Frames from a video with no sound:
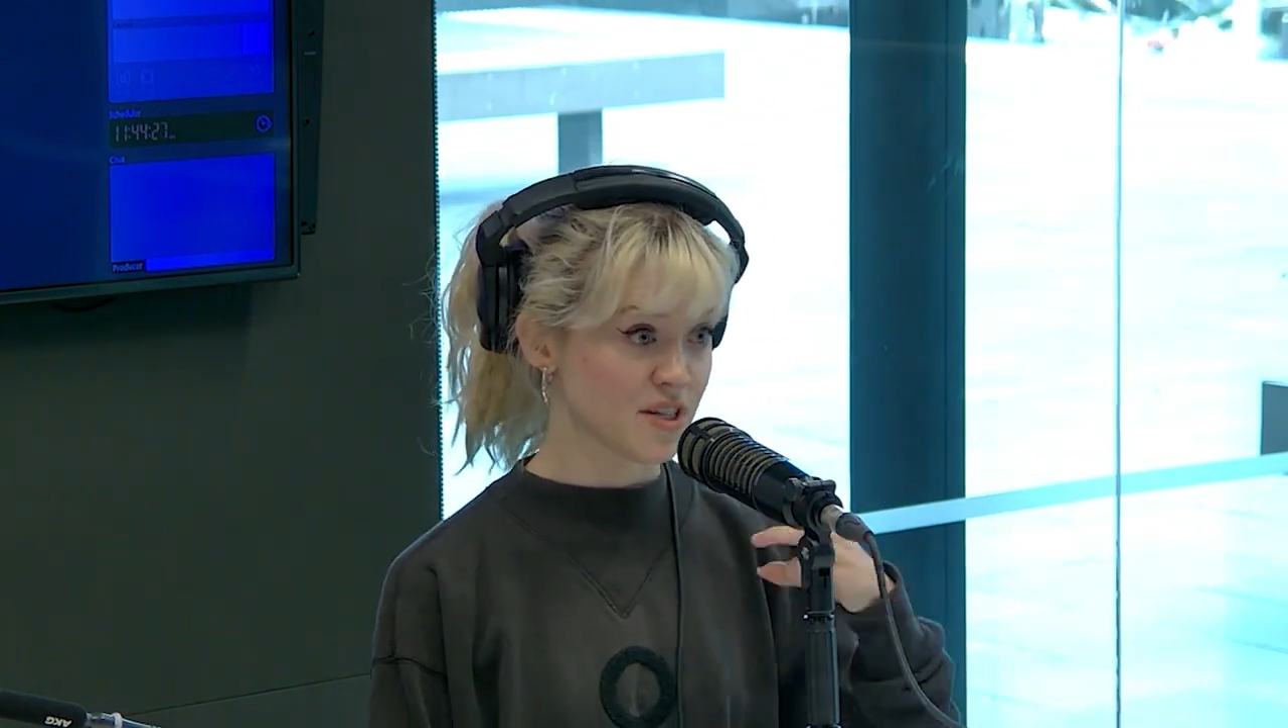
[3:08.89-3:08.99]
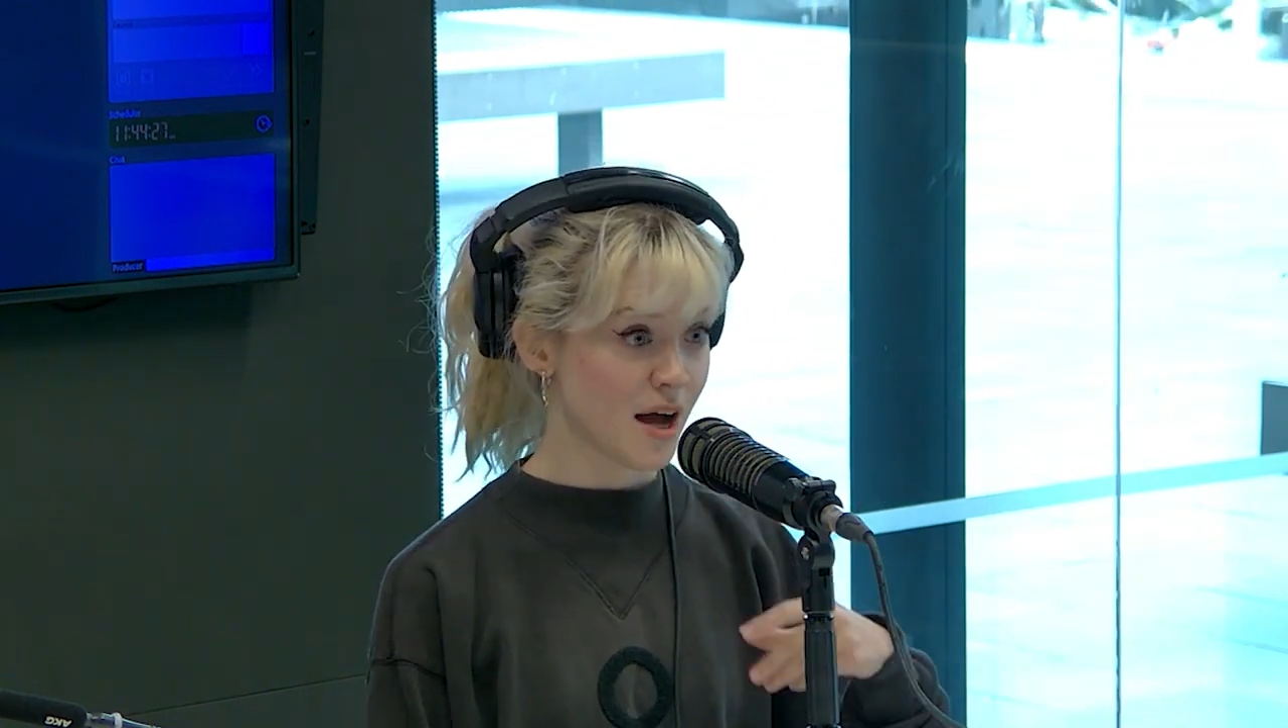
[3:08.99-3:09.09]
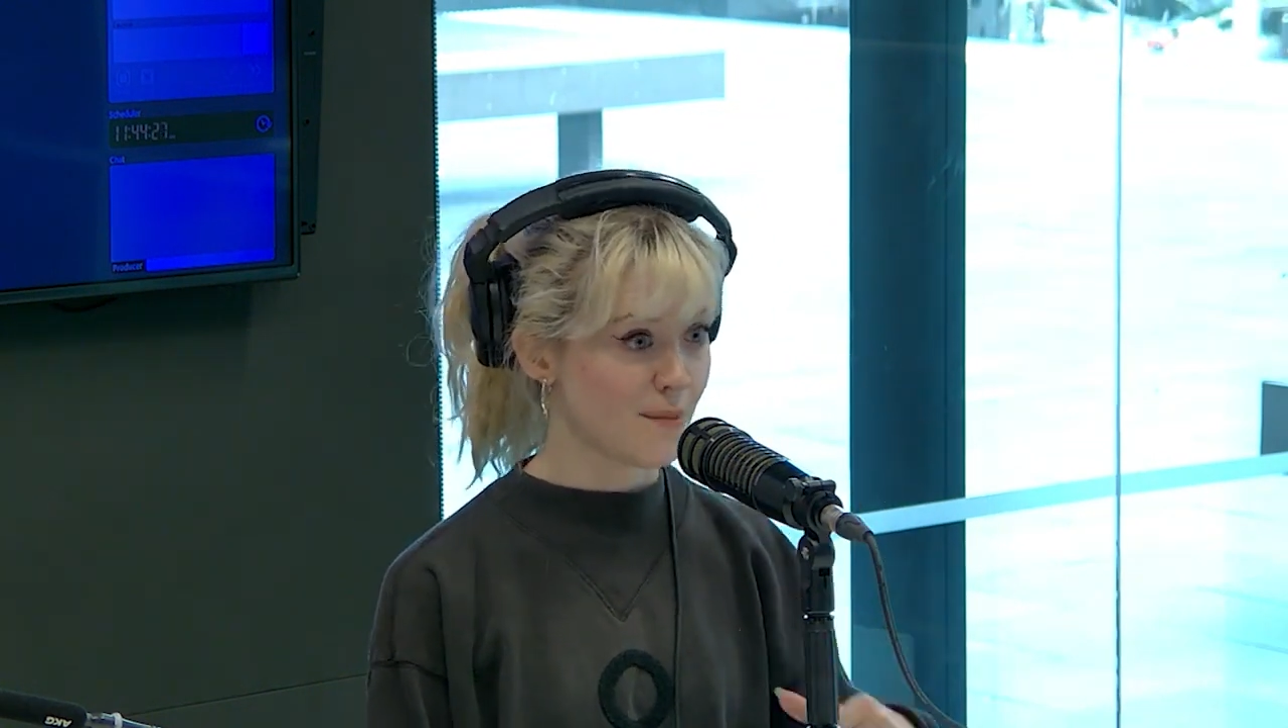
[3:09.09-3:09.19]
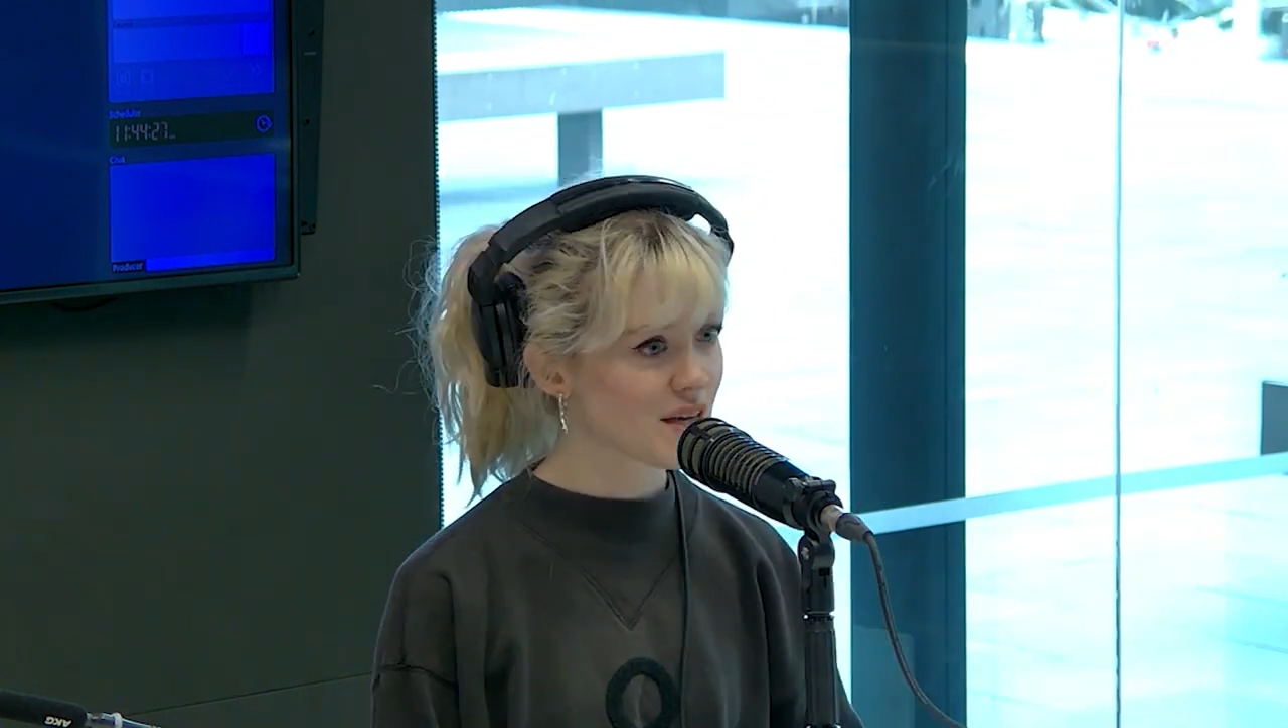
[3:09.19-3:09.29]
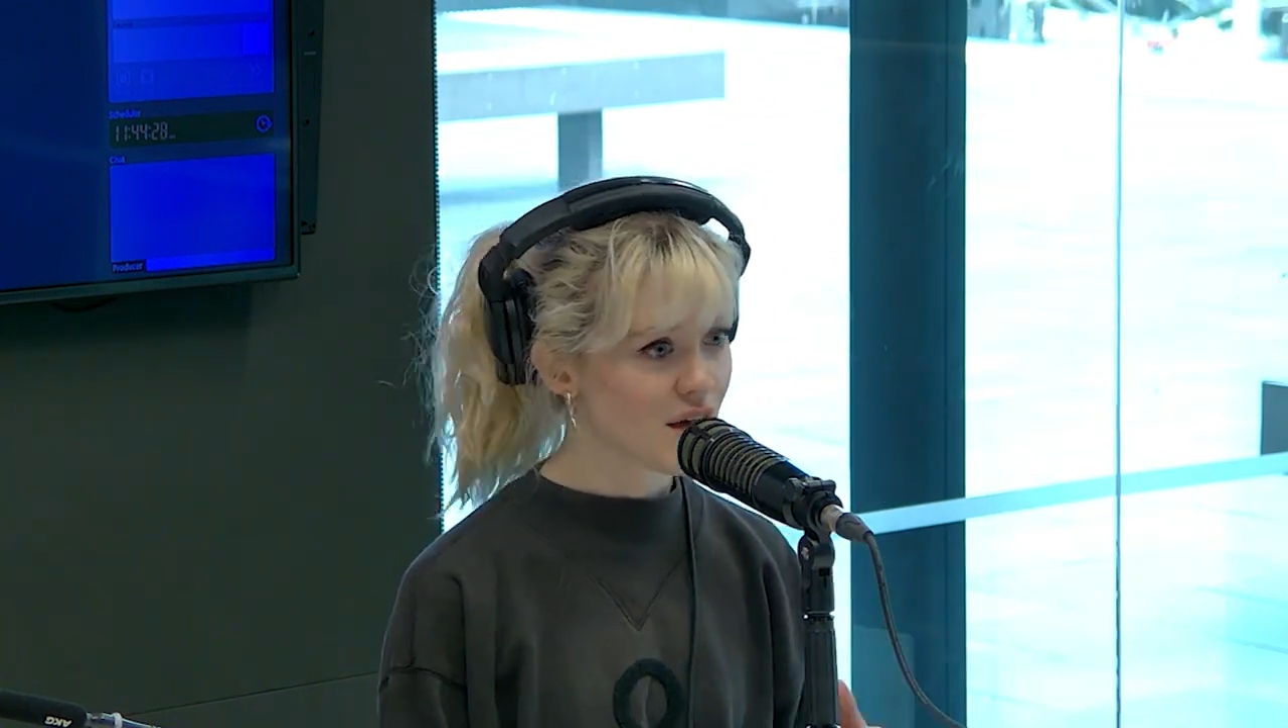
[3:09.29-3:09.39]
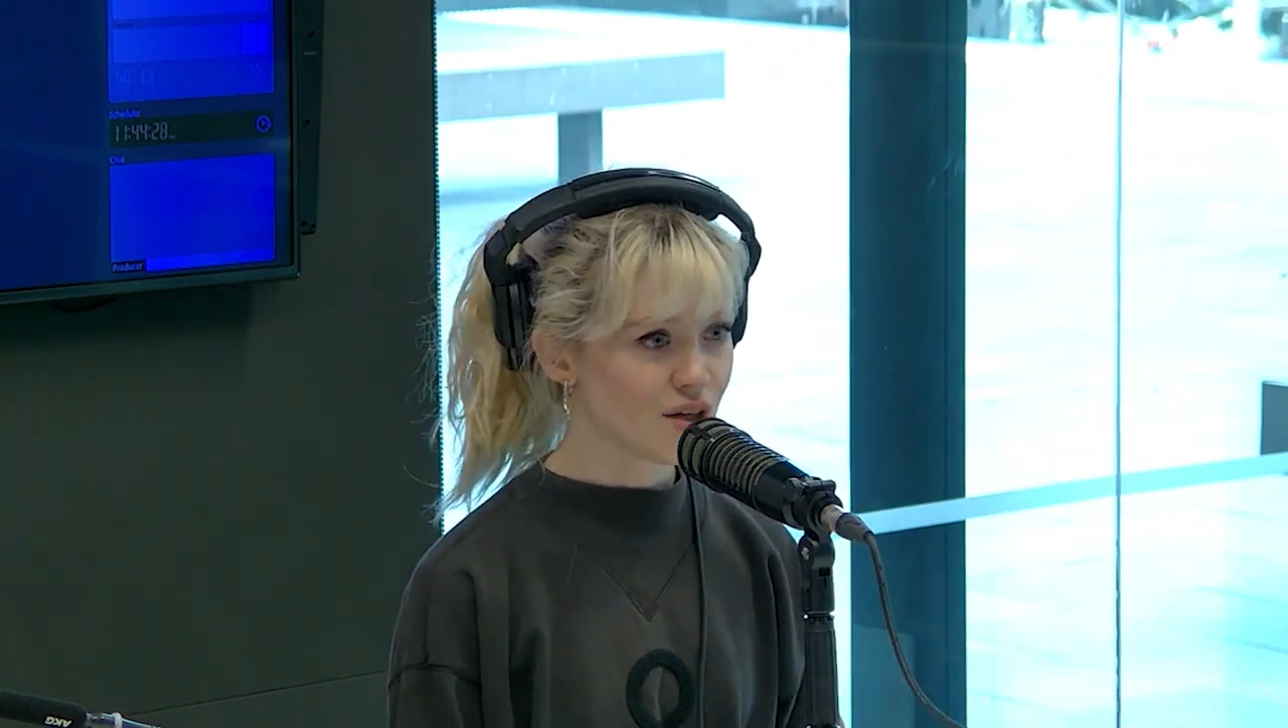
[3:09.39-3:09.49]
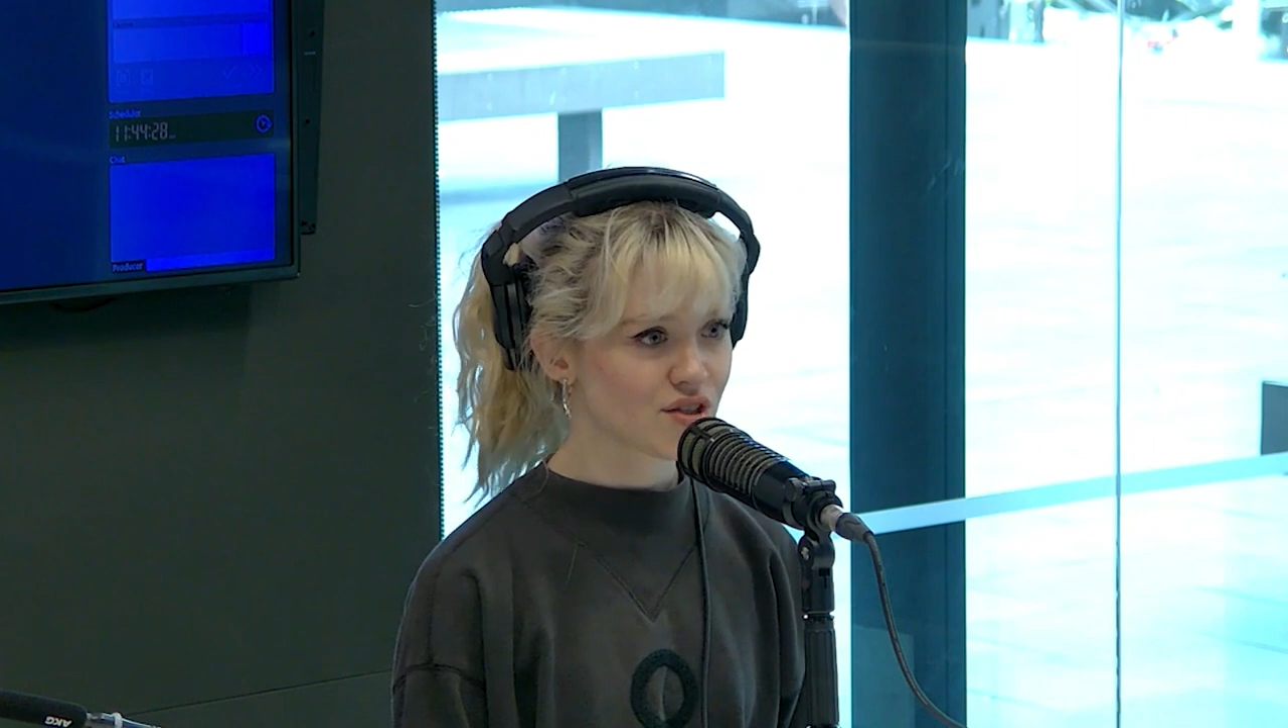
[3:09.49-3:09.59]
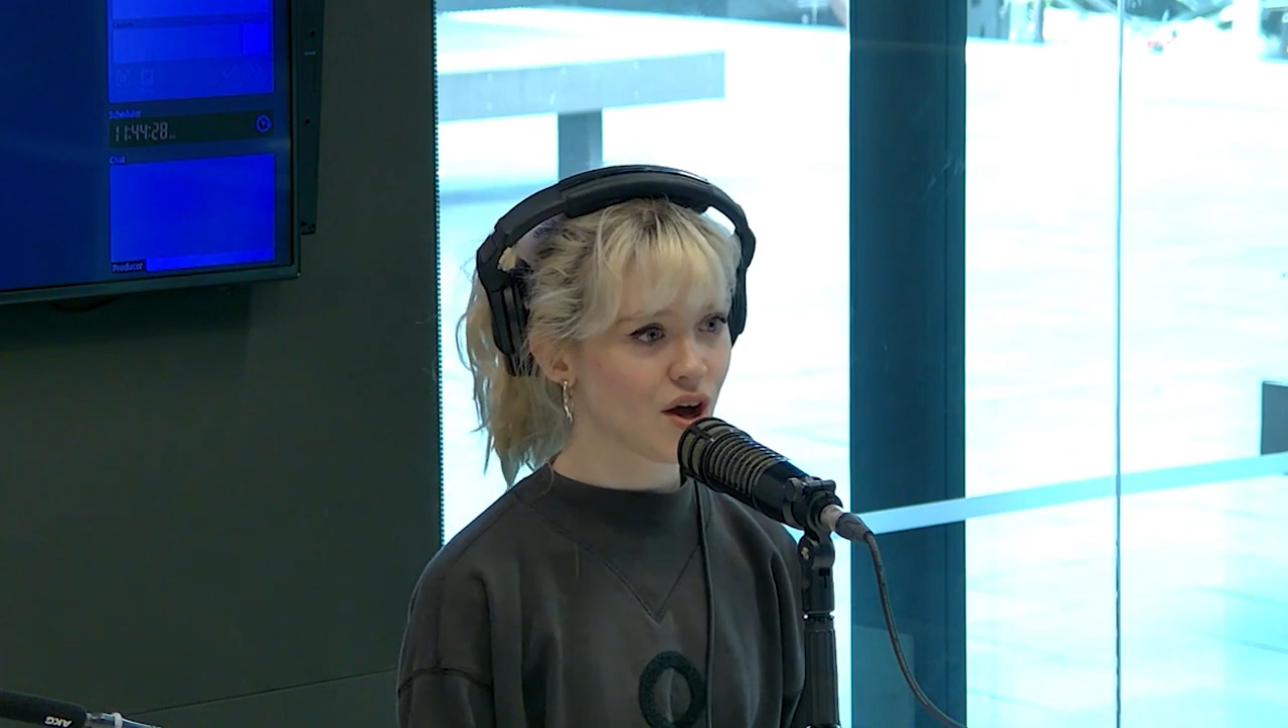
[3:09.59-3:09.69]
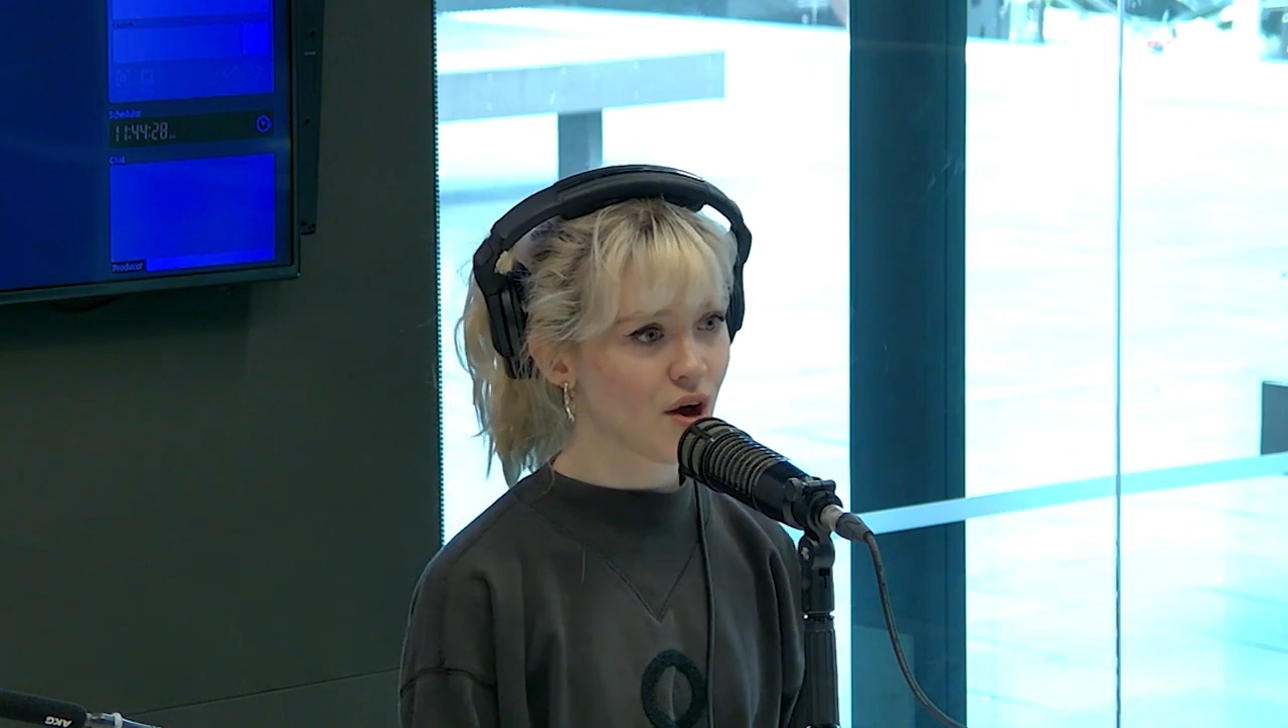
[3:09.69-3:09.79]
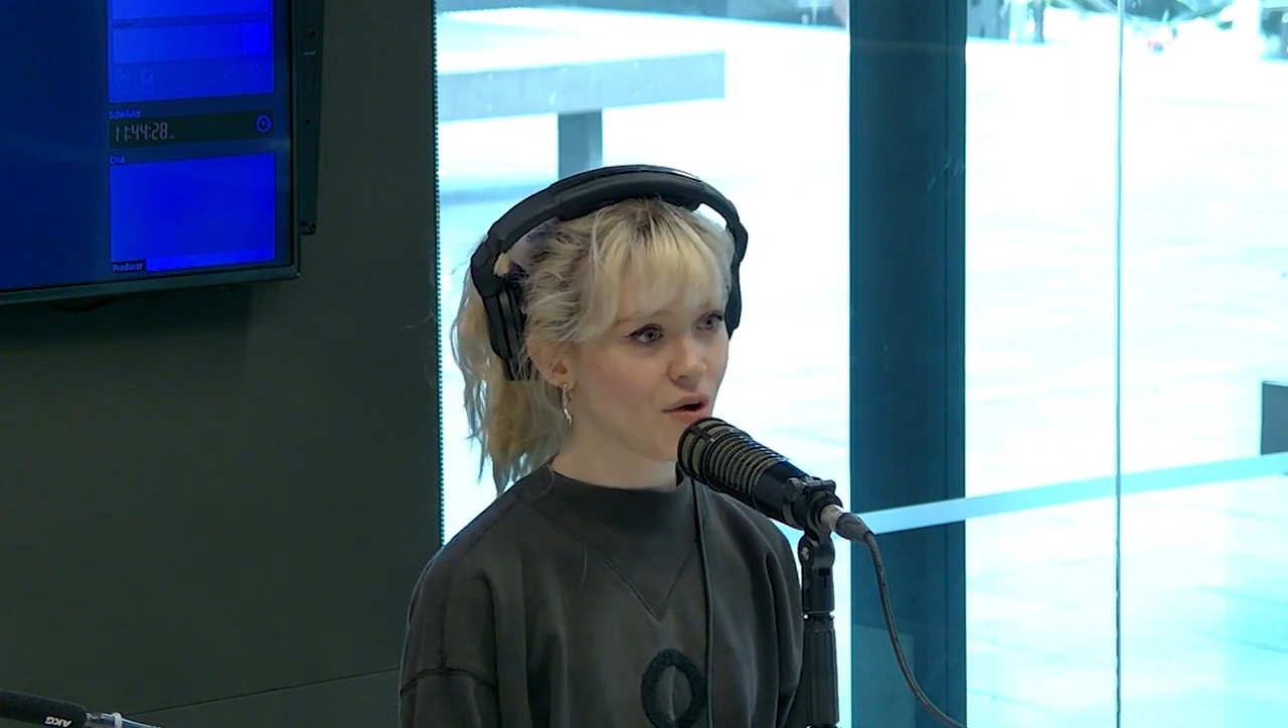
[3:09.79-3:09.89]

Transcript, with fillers: times. So